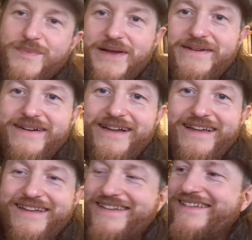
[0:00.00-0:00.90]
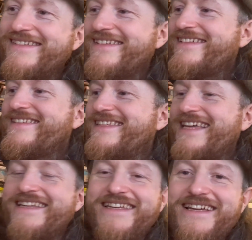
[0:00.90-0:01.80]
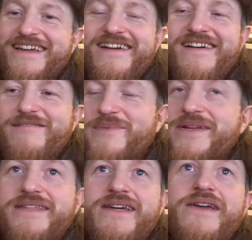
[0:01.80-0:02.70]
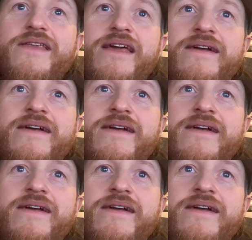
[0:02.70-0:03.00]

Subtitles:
about standing up on its own.